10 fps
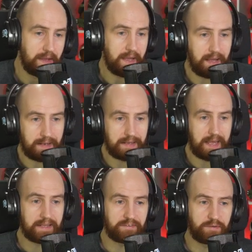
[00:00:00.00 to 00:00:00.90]
And
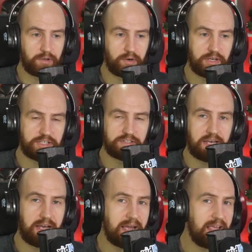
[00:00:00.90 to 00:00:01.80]
yeah, let's see what the questions
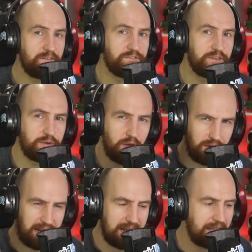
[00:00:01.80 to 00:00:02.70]
are. If you don't
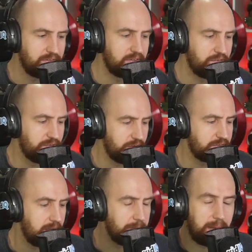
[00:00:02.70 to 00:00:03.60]
get it answered the first
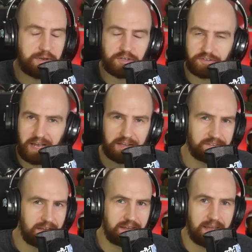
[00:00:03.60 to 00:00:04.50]
time, maybe just
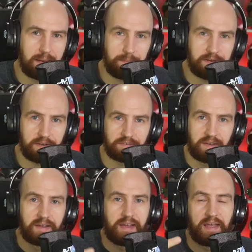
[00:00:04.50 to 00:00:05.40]
ask it again, because
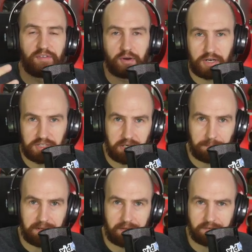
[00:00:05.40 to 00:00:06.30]
if a question
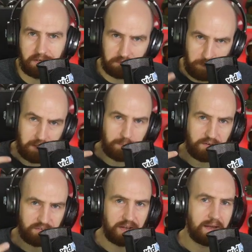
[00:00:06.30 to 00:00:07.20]
appears and I spend a bit
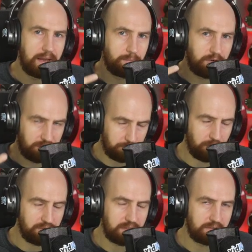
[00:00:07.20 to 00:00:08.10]
of time
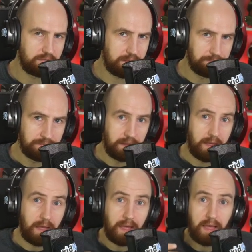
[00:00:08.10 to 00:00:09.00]
responding to it,
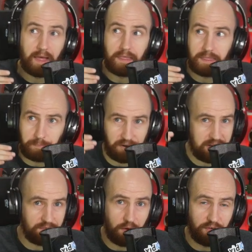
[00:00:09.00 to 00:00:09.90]
Uh,
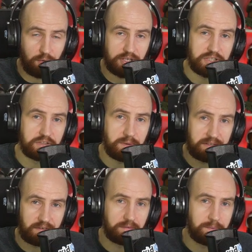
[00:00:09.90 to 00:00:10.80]
pre other questions
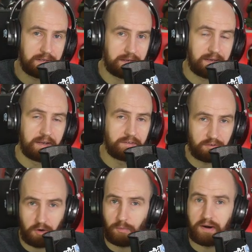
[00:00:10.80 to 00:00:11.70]
might disappear. So
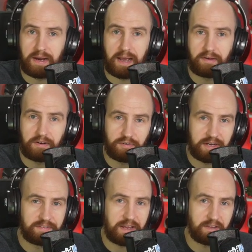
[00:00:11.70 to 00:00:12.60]
don't worry, I'm going to try
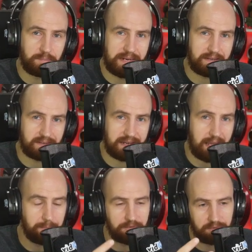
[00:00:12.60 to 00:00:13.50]
and take as many as I
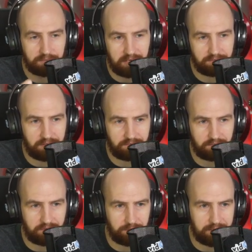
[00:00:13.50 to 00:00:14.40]
can, but sometimes they
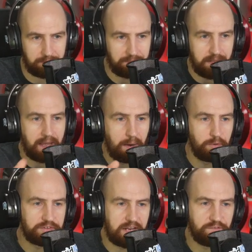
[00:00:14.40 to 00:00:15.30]
disappear. And
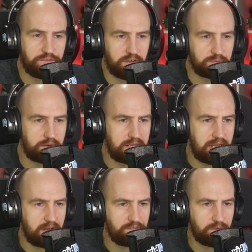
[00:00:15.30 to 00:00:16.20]
we'll take the first one
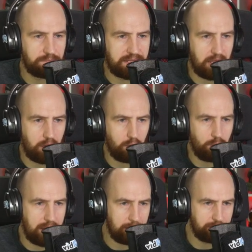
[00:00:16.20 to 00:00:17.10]
here from the O
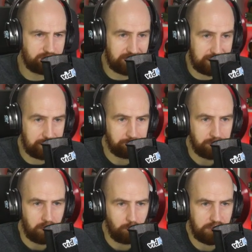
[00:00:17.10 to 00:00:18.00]
M T,
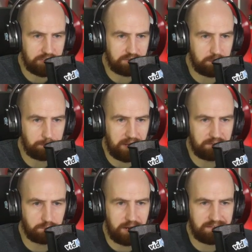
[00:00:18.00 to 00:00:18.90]
which is the
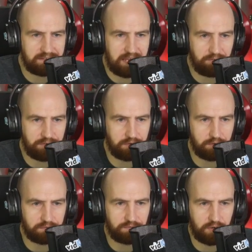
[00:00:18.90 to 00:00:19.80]
best way to get
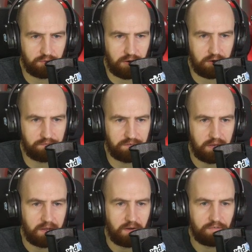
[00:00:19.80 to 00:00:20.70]
results for growth
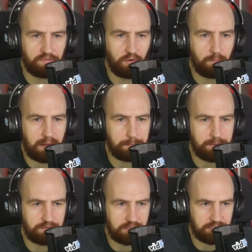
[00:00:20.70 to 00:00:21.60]
for my
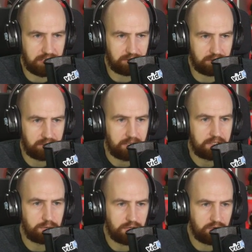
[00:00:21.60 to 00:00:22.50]
music channel.
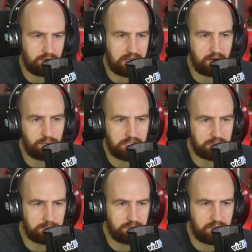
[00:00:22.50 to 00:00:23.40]
You would create
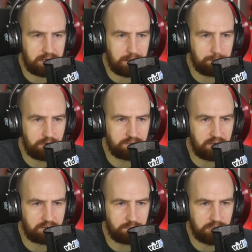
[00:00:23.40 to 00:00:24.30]
original music and most
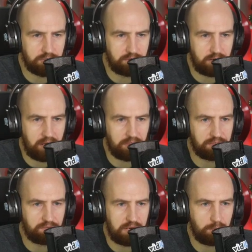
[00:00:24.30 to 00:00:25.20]
tags of my genre are
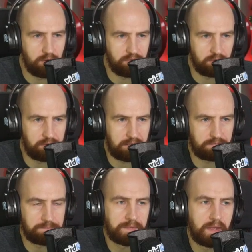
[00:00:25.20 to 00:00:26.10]
three words or less.